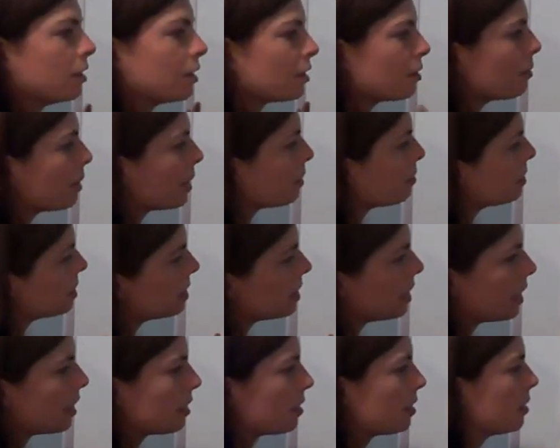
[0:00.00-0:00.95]
You make a
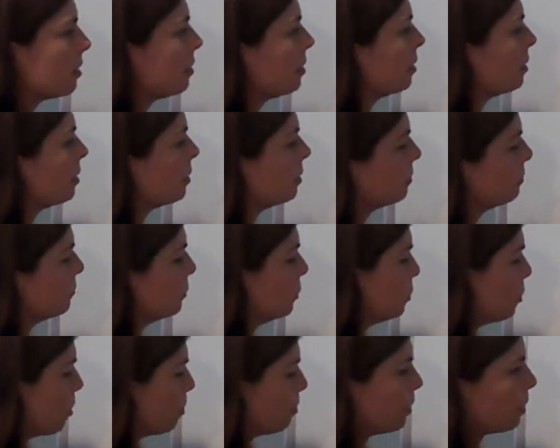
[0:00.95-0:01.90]
mistake,
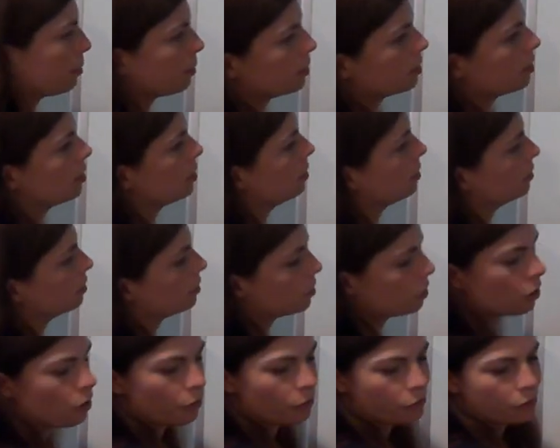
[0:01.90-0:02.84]
you won't be able to
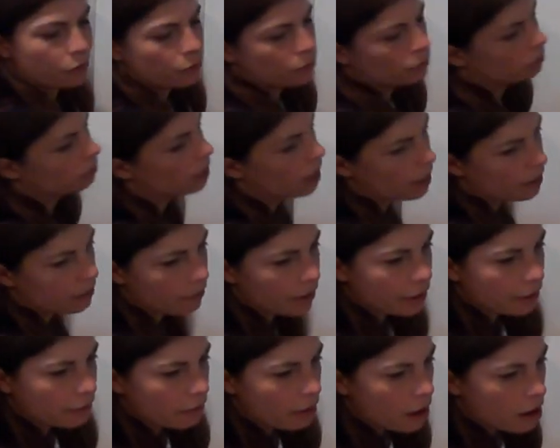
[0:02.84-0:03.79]
know if you got it
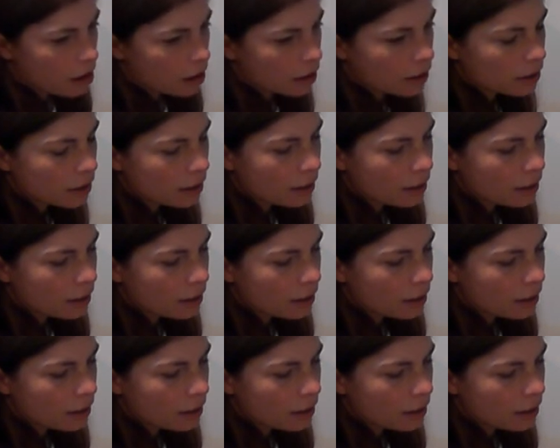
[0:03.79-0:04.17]
right or wrong